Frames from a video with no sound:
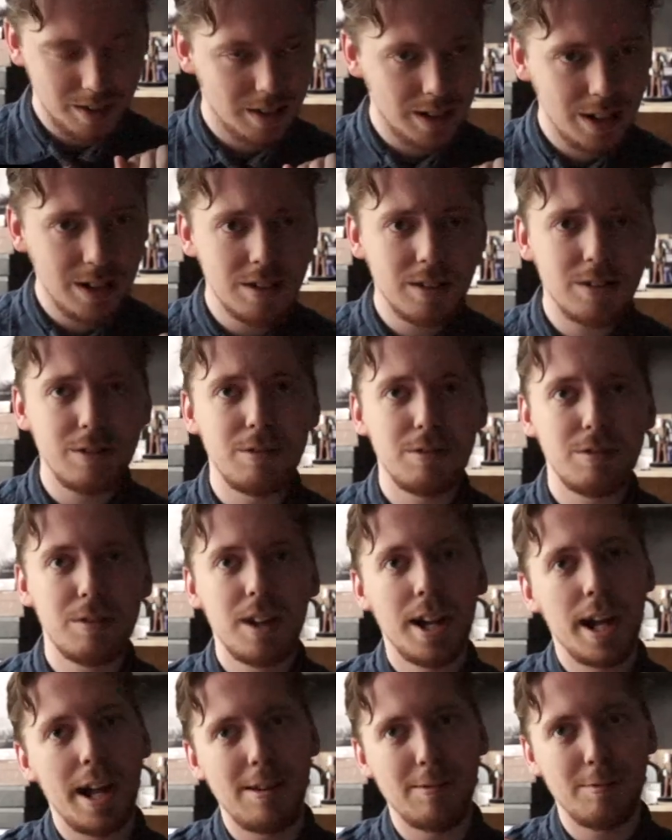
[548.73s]
These two
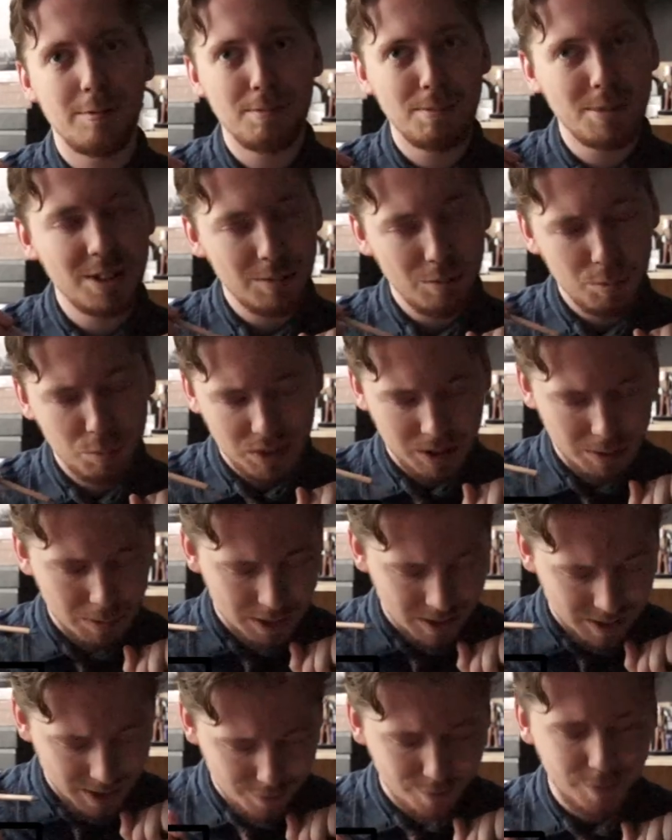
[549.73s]
have
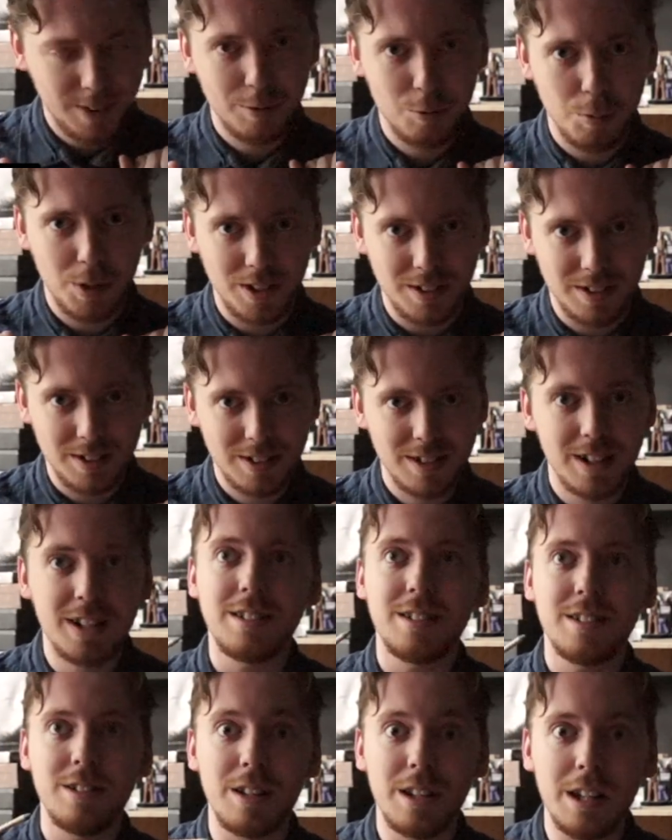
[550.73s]
specific ones
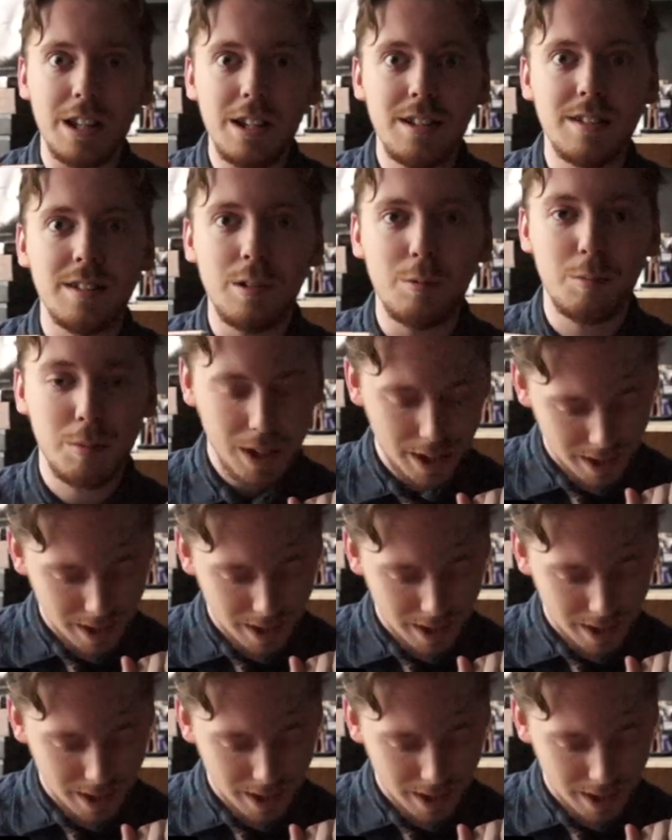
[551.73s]
that's underneath them.